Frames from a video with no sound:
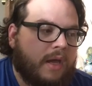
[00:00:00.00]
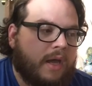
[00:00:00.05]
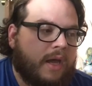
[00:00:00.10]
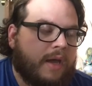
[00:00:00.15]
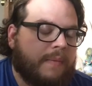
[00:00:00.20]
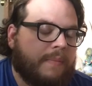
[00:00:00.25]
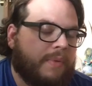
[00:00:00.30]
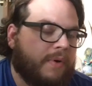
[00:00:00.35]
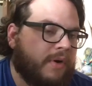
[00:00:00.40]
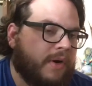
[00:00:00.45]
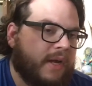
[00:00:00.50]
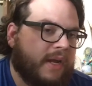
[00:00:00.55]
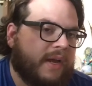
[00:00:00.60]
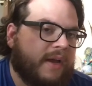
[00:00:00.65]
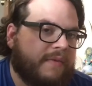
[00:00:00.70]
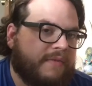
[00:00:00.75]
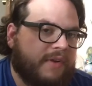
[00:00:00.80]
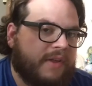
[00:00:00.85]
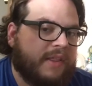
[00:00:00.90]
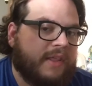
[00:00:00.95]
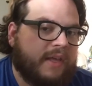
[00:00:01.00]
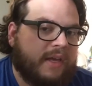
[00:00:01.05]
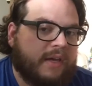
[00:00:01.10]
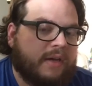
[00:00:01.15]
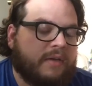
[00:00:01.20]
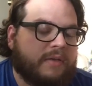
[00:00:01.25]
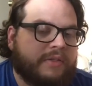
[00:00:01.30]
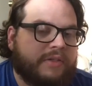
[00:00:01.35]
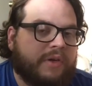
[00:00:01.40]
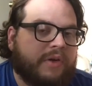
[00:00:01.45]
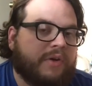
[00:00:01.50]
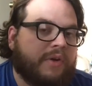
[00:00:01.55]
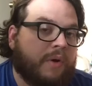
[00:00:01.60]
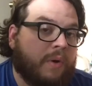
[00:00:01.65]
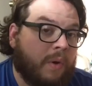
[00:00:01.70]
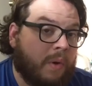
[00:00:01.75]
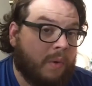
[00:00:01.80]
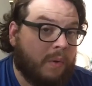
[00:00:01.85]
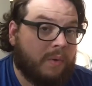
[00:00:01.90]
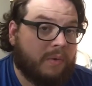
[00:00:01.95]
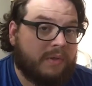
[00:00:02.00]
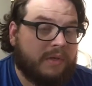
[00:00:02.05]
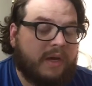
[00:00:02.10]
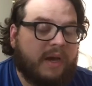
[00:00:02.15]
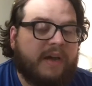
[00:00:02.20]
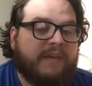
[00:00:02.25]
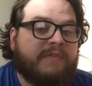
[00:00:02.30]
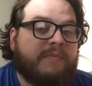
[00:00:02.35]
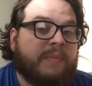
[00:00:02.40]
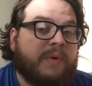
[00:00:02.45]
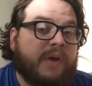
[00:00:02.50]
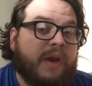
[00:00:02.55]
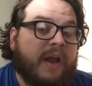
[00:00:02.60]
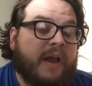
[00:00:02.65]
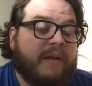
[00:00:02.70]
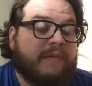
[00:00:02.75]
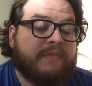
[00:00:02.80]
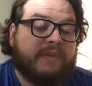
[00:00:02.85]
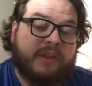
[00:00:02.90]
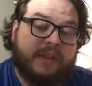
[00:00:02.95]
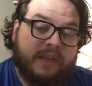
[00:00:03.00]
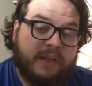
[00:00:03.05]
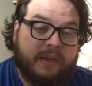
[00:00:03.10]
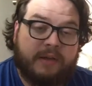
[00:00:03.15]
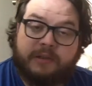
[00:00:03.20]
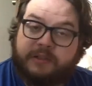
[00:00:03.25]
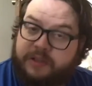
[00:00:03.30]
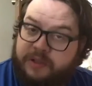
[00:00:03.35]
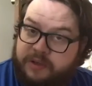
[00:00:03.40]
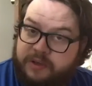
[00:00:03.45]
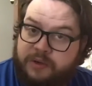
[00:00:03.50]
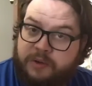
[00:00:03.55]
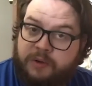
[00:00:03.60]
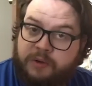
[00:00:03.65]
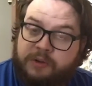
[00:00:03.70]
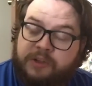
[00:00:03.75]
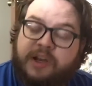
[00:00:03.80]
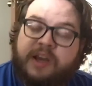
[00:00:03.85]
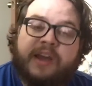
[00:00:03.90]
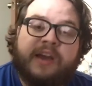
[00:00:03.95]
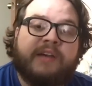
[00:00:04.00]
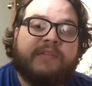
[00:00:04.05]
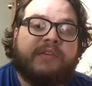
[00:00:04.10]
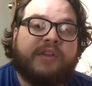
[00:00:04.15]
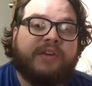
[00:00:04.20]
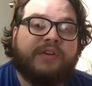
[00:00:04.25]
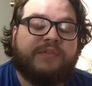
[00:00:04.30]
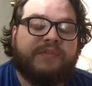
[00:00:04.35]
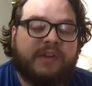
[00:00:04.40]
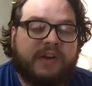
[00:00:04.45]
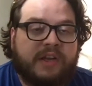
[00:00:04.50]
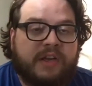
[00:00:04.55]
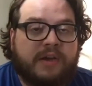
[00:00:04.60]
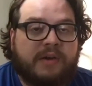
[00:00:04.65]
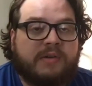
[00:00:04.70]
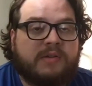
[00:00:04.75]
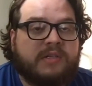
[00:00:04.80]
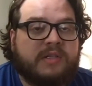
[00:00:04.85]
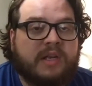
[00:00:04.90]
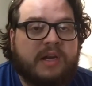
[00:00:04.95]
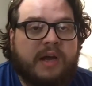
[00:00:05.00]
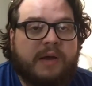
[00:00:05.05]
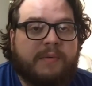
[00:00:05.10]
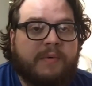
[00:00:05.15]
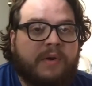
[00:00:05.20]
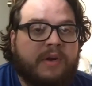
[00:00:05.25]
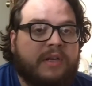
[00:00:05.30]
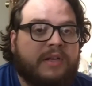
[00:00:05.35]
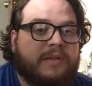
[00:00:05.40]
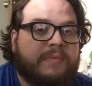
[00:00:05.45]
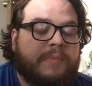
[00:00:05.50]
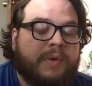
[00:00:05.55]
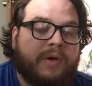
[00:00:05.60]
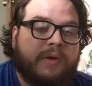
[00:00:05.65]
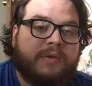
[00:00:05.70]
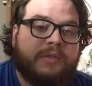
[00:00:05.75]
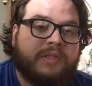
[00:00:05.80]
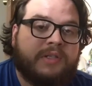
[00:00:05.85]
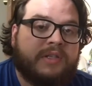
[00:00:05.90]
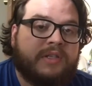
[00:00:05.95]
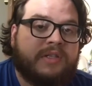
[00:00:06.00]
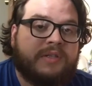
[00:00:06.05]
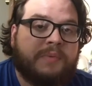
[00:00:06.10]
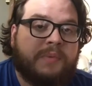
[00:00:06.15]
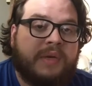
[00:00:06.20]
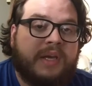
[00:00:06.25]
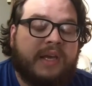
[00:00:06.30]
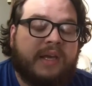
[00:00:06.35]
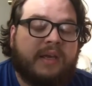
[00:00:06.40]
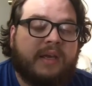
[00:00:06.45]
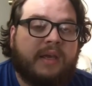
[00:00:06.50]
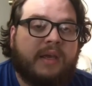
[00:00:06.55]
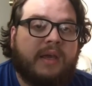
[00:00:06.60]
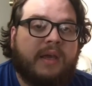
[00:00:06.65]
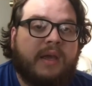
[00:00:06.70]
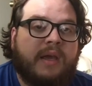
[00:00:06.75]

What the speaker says: and putting everything else on hold, I've put everything else on hold. I have other videos that I wanted to post this week.